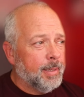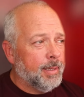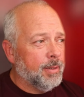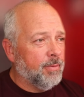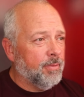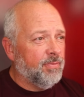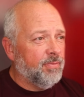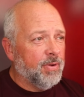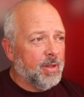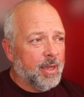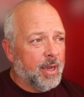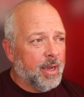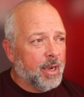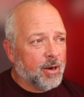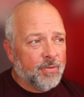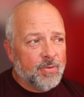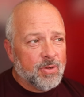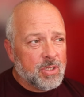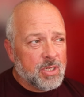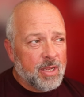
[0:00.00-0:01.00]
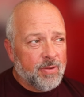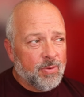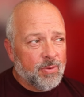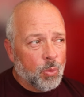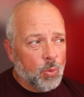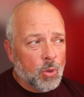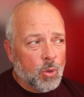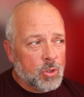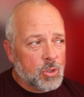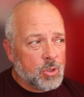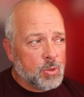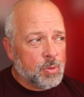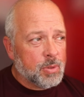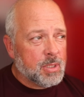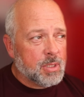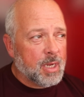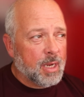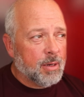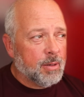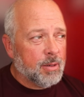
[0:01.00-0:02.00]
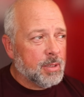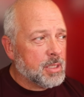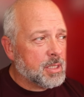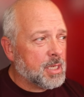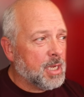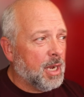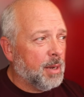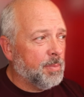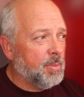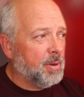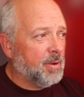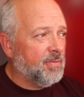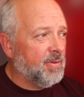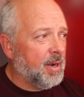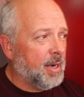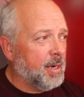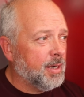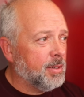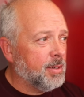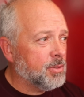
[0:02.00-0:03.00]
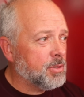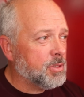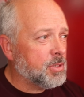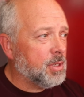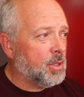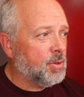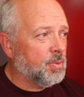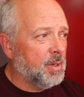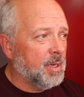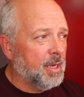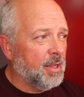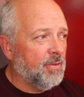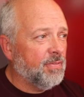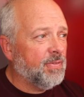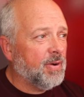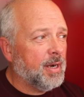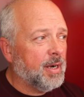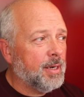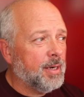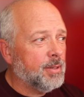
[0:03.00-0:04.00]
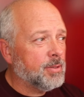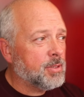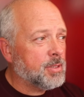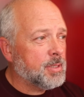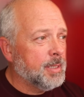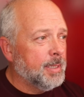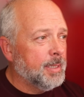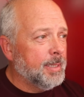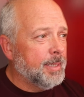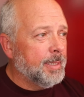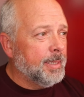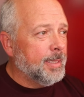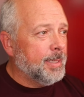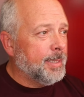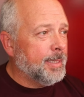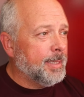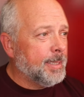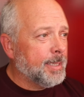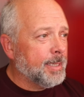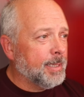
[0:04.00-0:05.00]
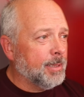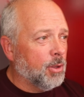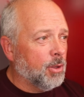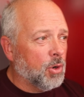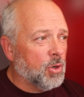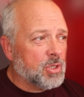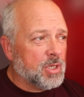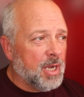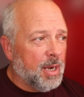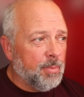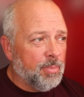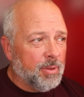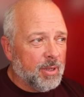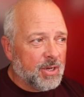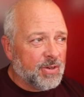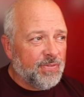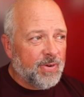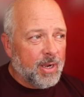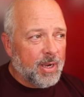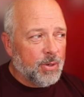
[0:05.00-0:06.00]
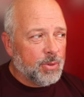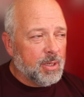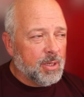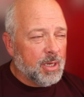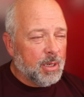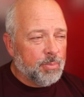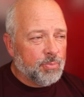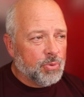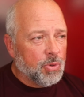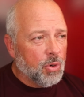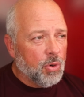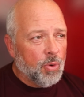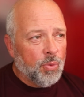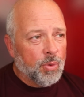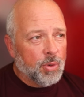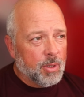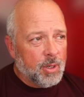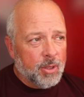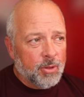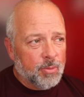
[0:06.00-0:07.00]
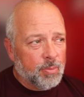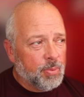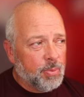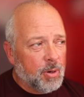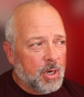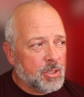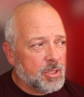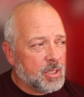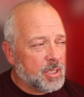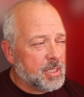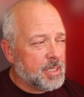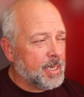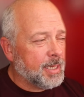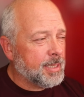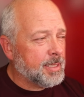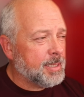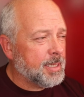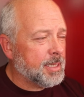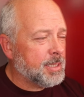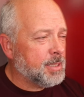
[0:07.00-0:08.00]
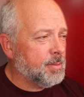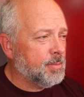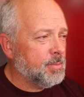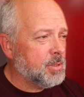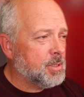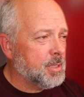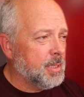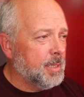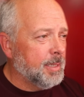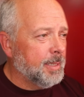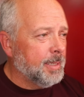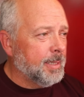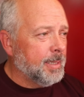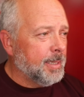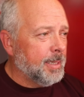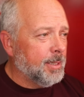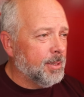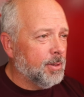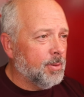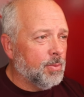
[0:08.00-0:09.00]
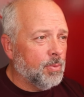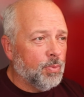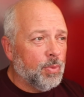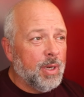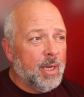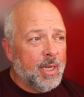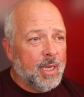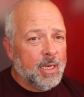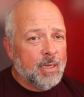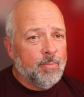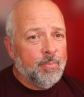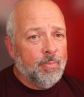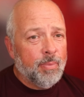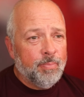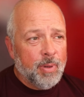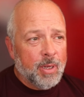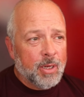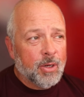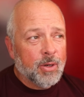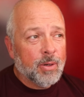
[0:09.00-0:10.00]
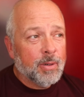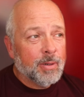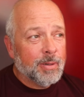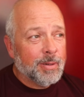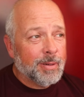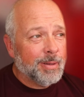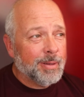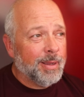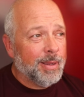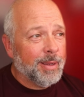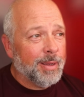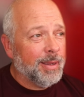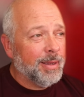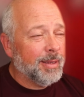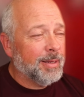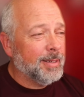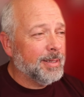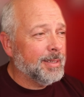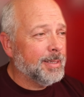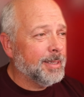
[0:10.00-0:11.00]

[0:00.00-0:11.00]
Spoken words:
Videography is even worse with stereoscopic files and 3D files, large complex Final Cut Pro or other project systems. We need bigger. And